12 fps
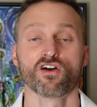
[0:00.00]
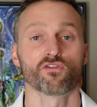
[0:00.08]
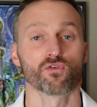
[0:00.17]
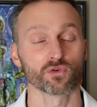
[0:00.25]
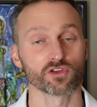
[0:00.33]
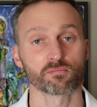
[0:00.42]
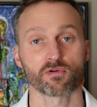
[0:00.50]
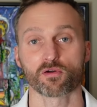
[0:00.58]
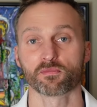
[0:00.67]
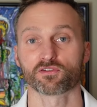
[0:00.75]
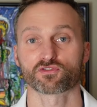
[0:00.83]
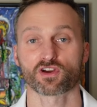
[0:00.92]
for the
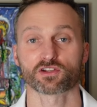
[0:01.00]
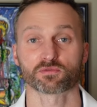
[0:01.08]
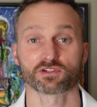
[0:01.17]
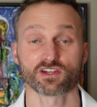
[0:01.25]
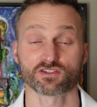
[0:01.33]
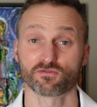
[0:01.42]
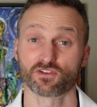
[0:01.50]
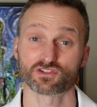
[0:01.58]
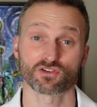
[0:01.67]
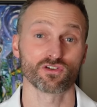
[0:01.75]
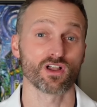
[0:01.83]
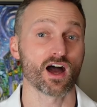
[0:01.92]
Department of Transportation
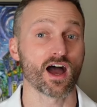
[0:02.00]
physical,